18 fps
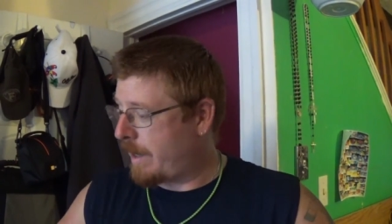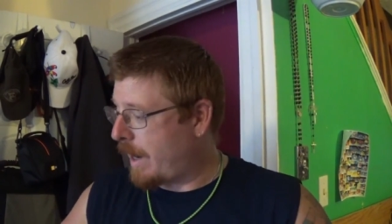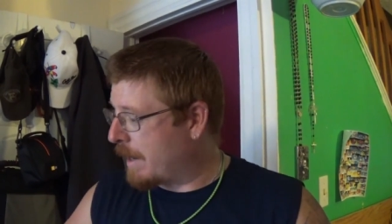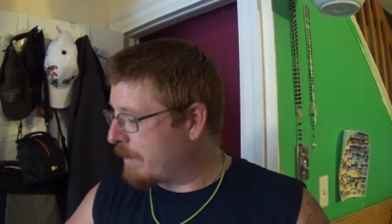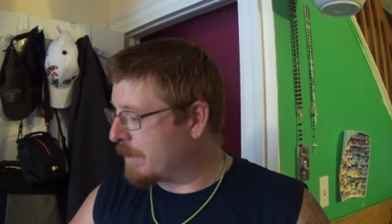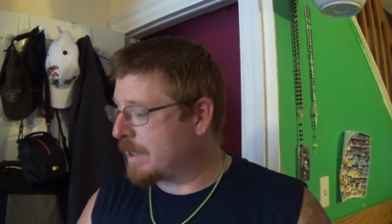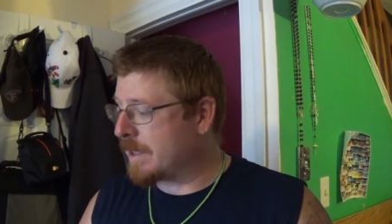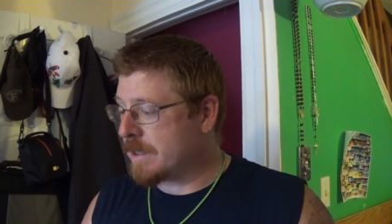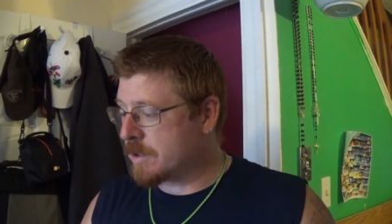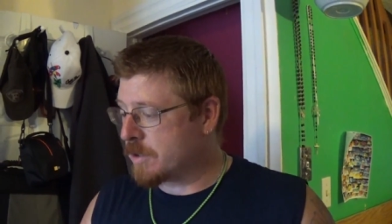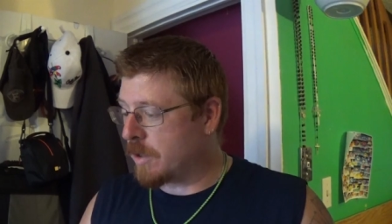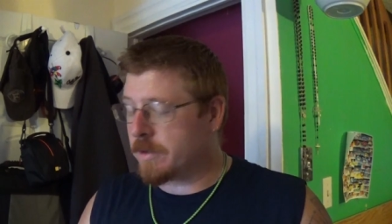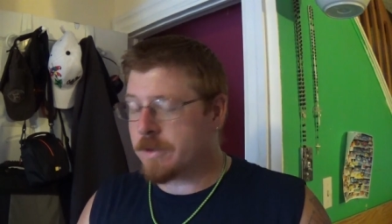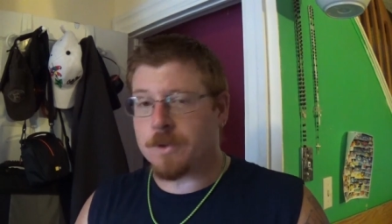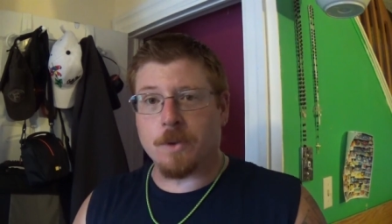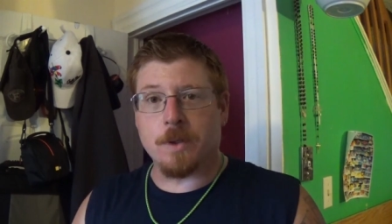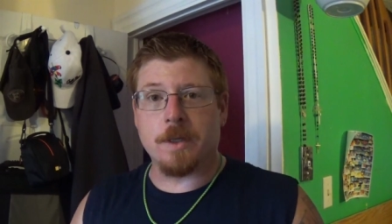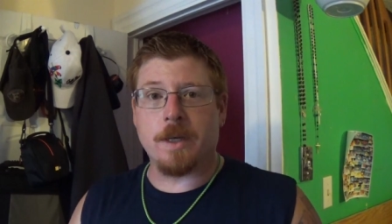Everything is
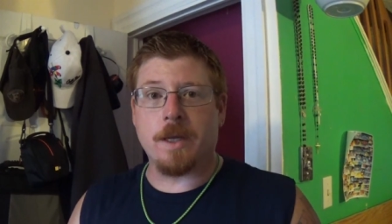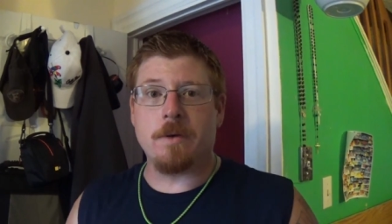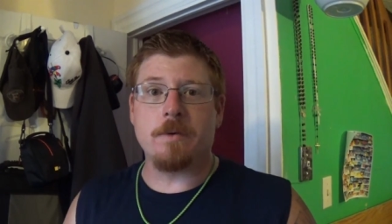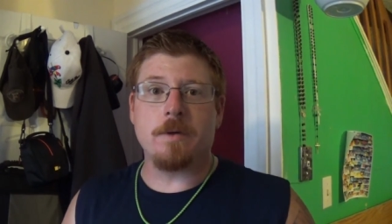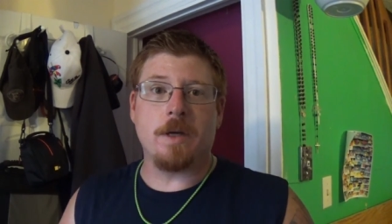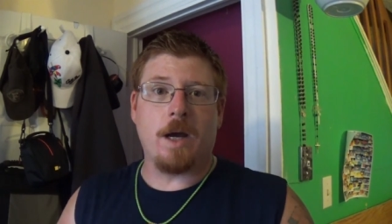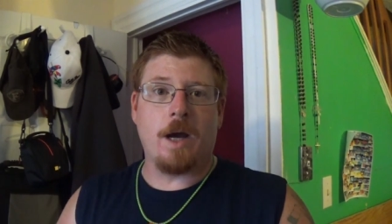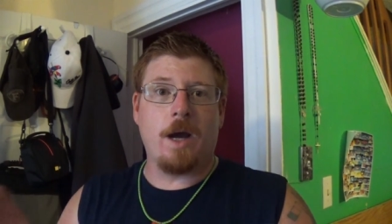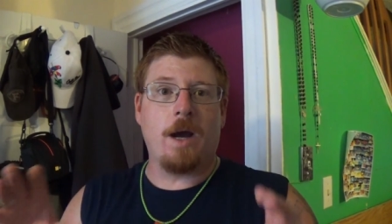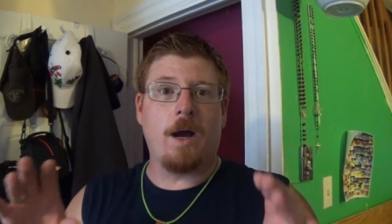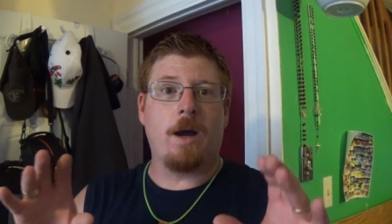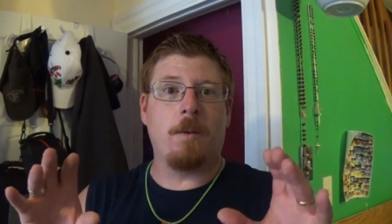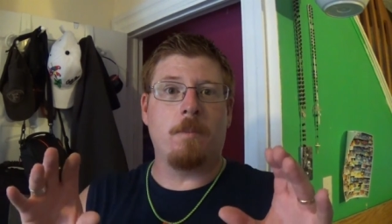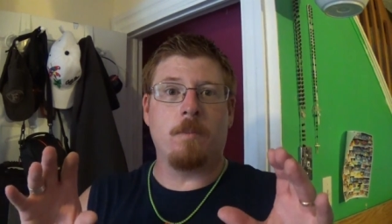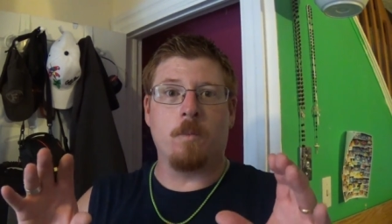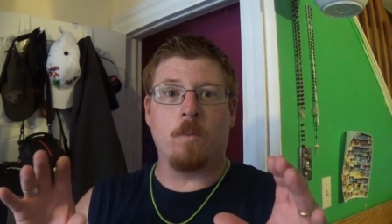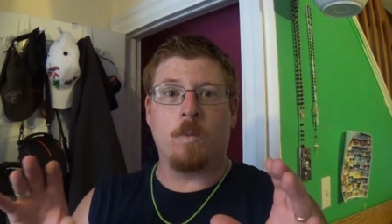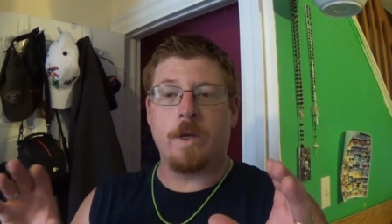all sorted out.
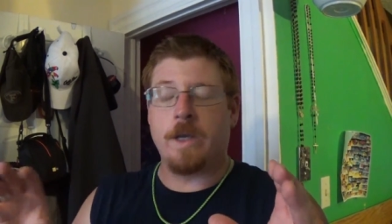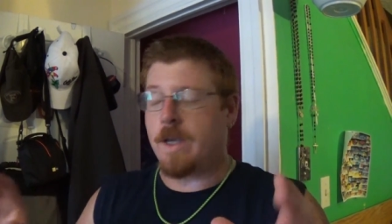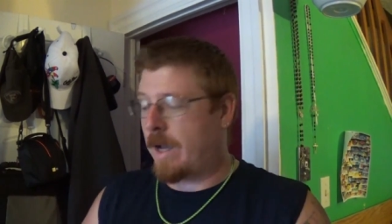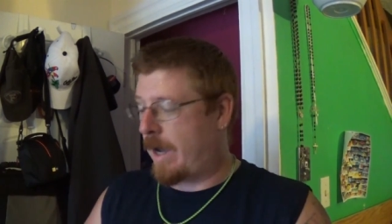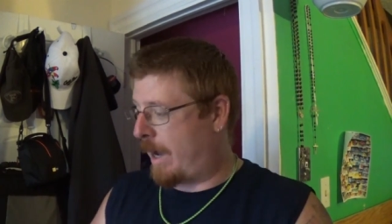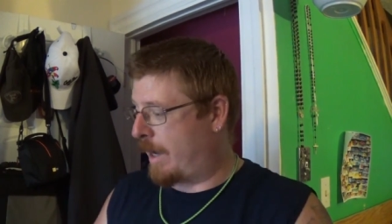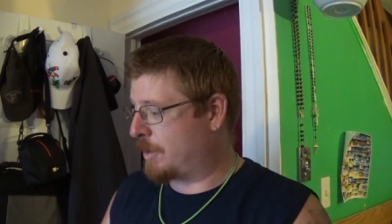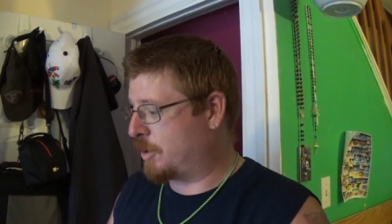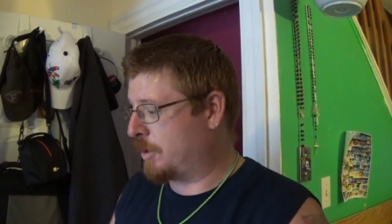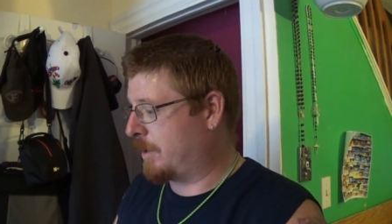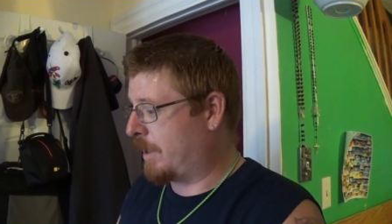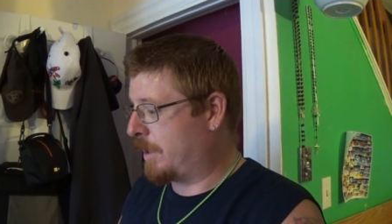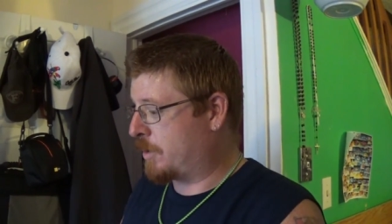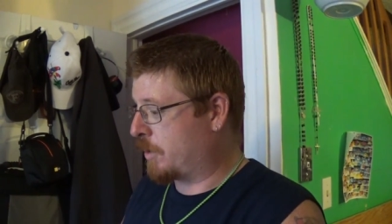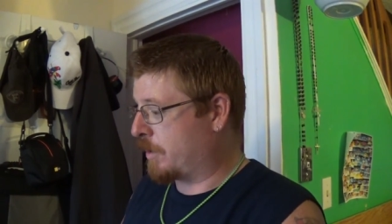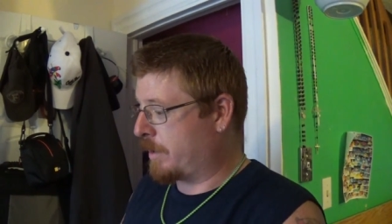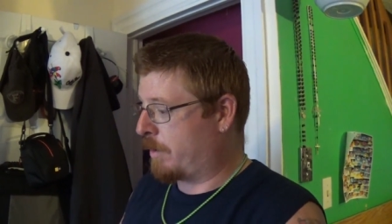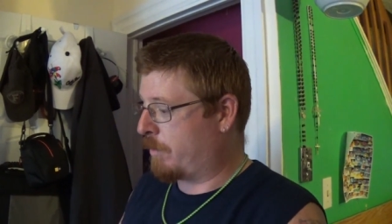
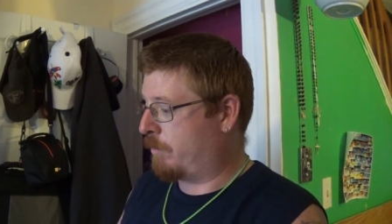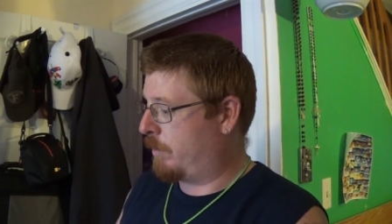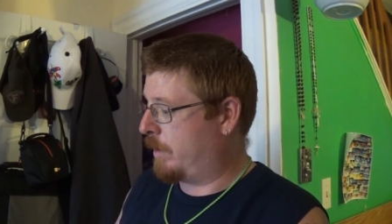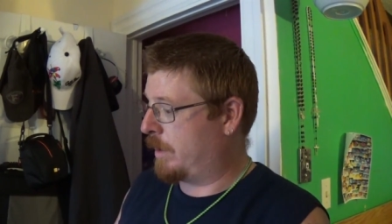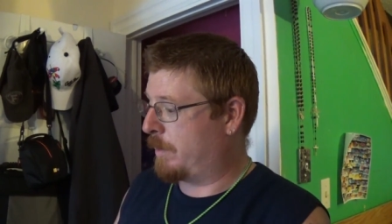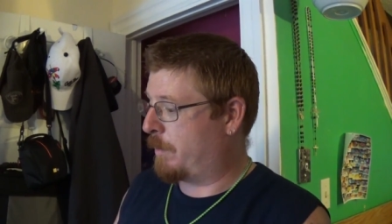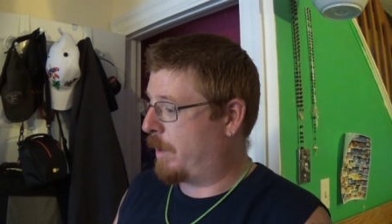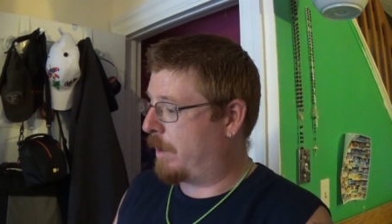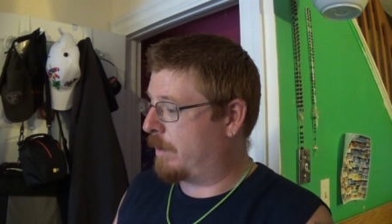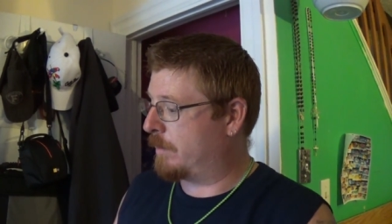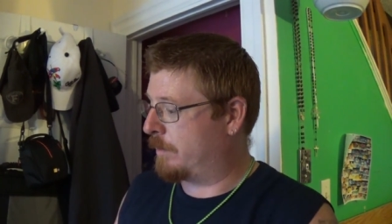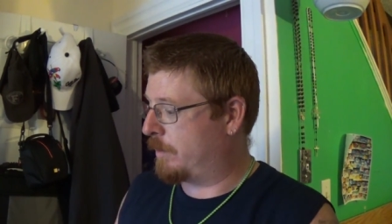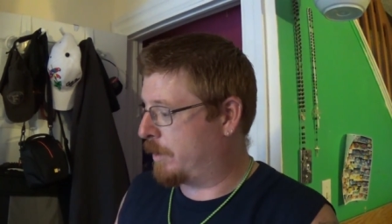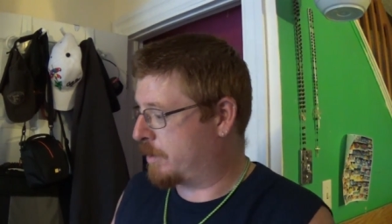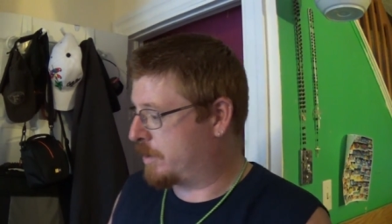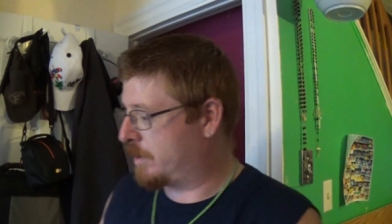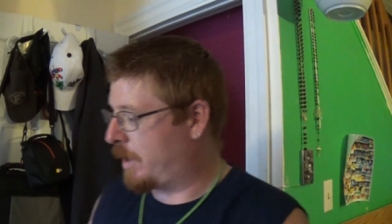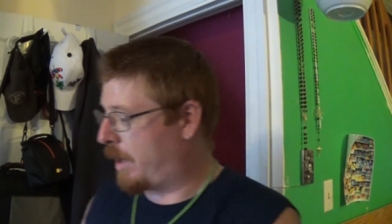It turned out really well. It
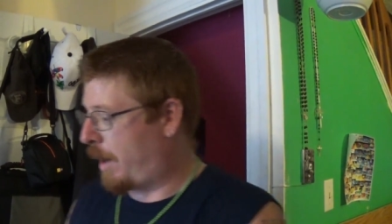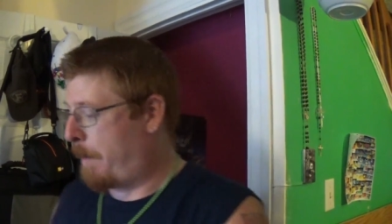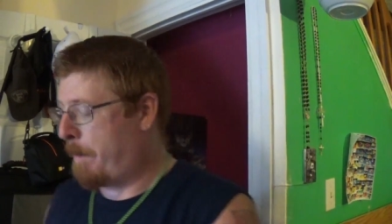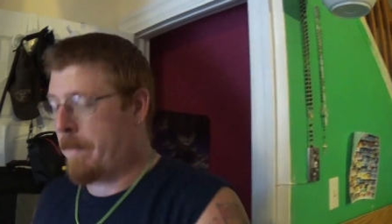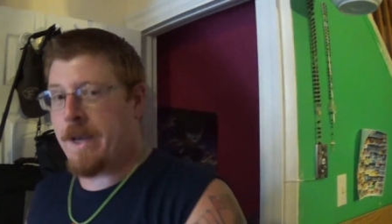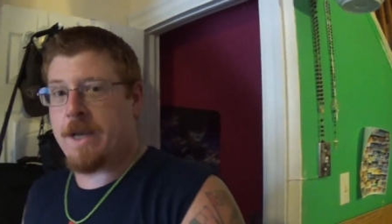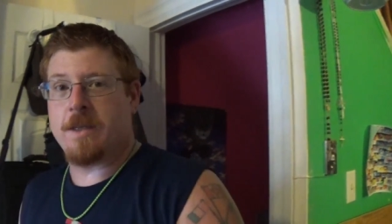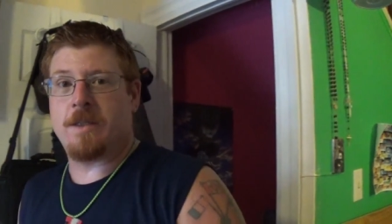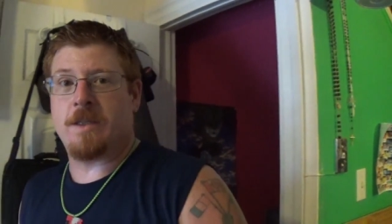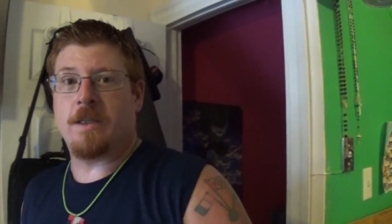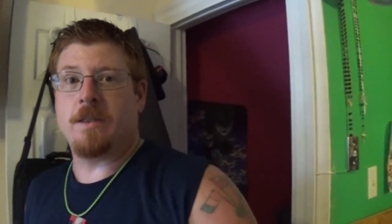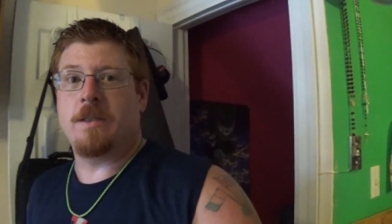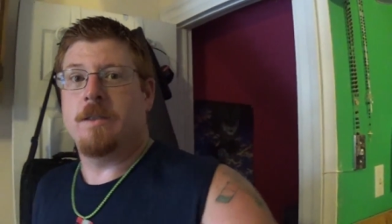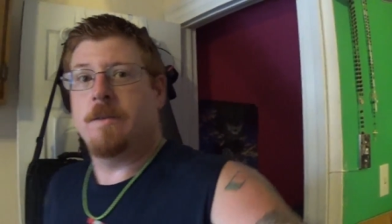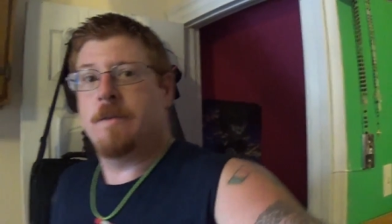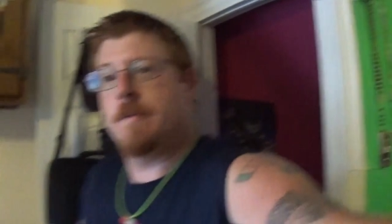looks amazing.